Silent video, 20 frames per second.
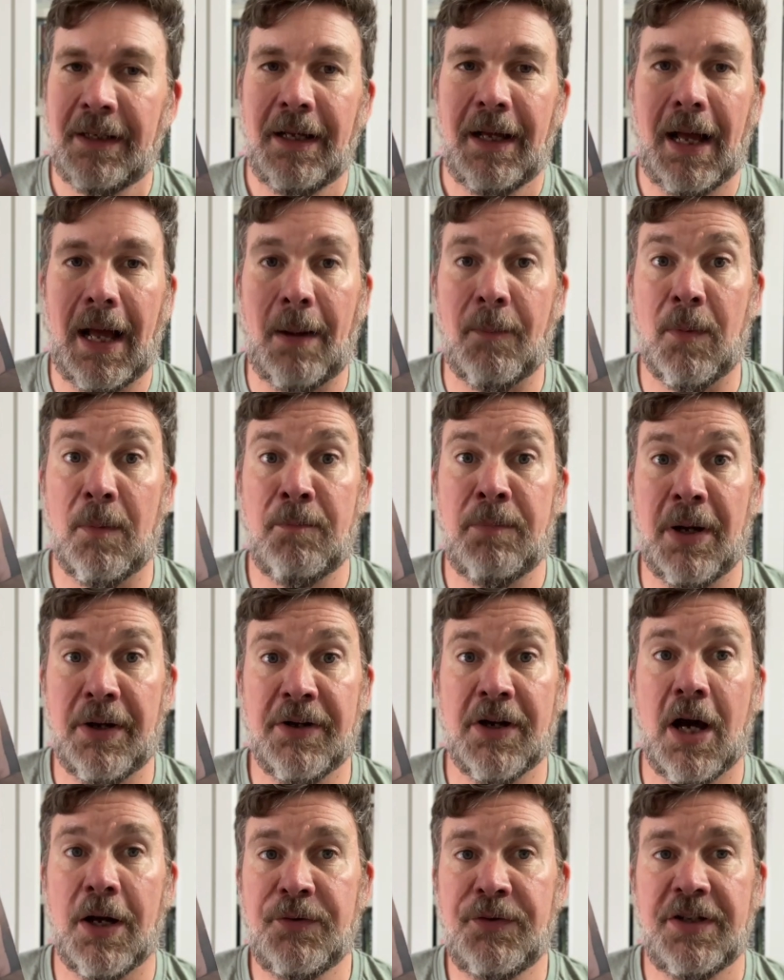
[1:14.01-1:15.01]
But
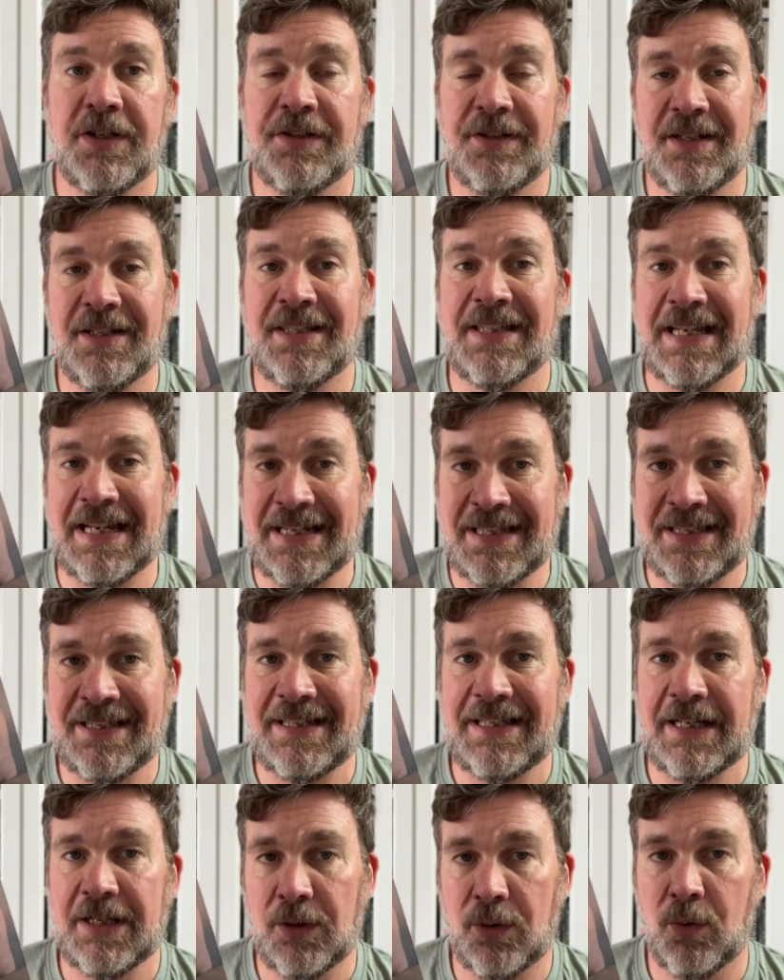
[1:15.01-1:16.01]
Notice is
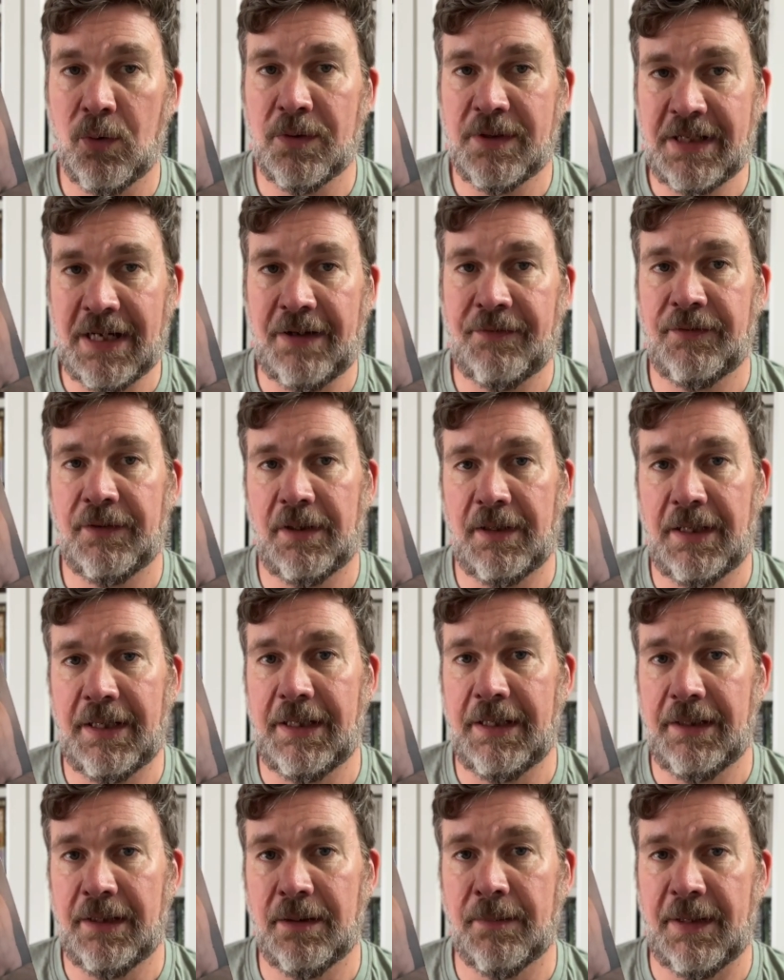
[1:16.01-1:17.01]
still
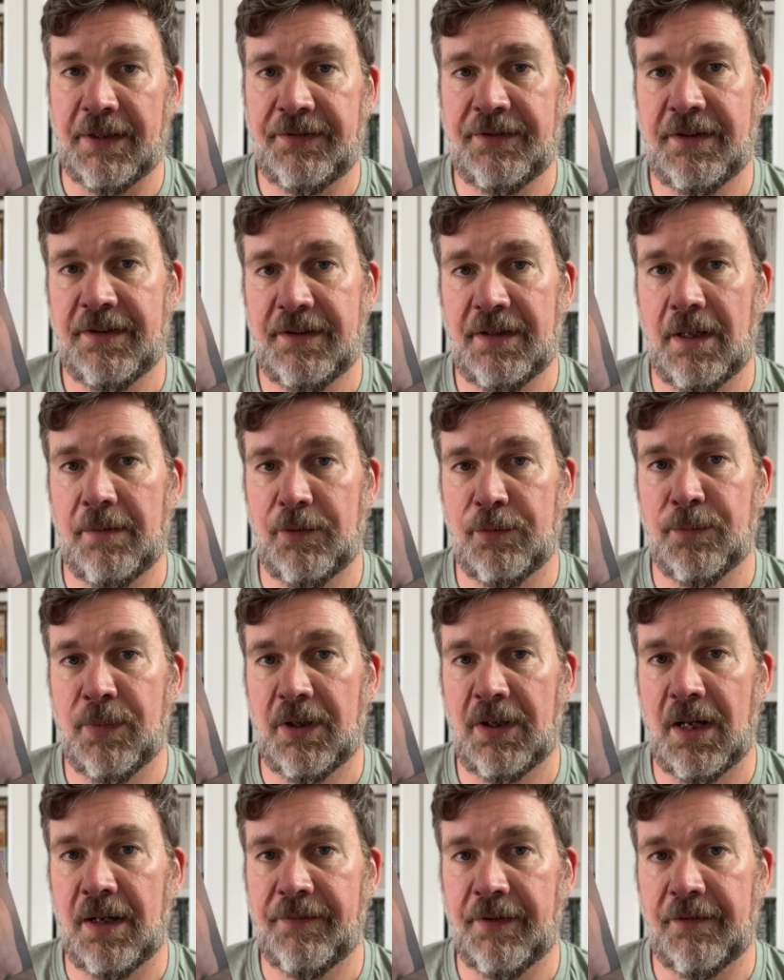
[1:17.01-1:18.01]
definitely the most disturbing
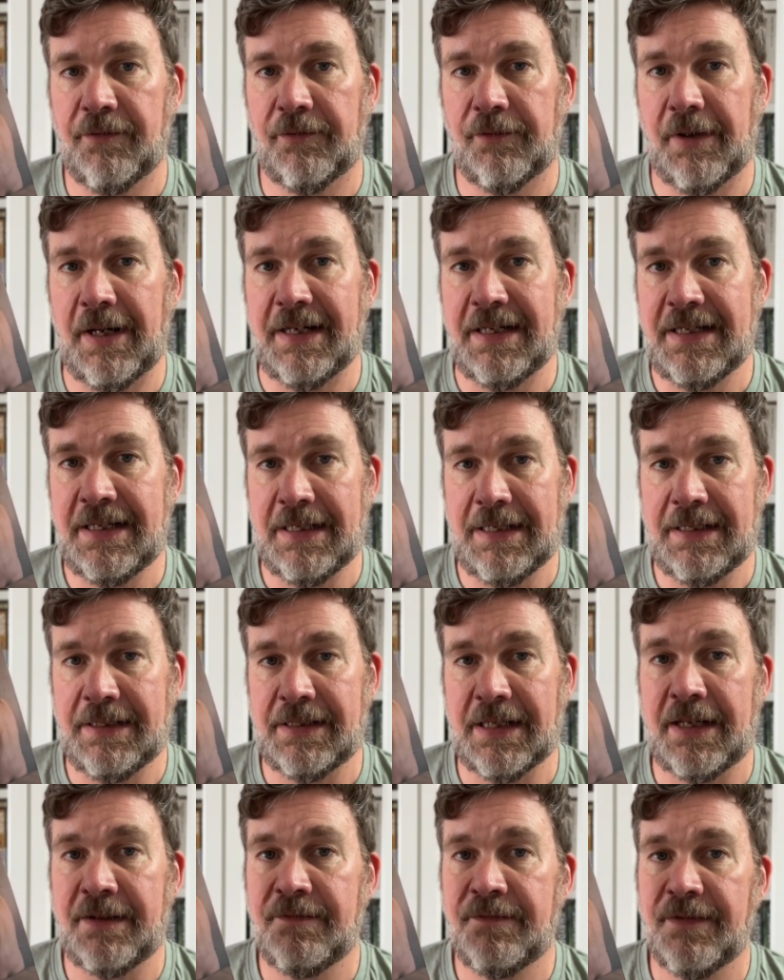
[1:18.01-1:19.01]
book I've ever read. It is
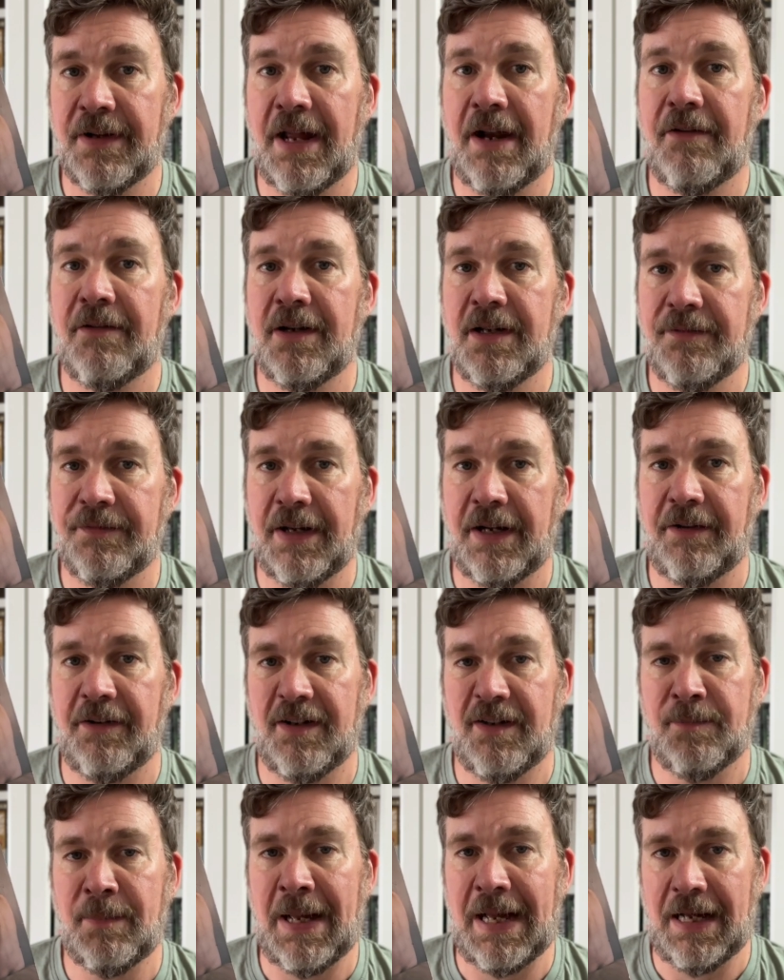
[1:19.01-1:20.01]
a very,
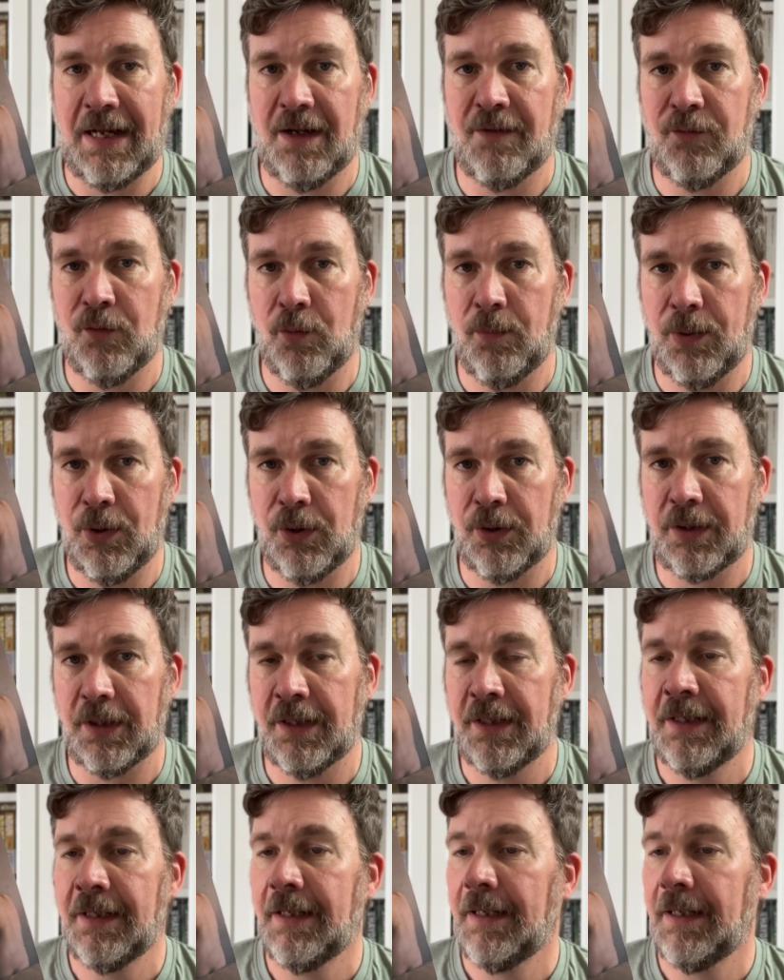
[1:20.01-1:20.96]
very powerful book.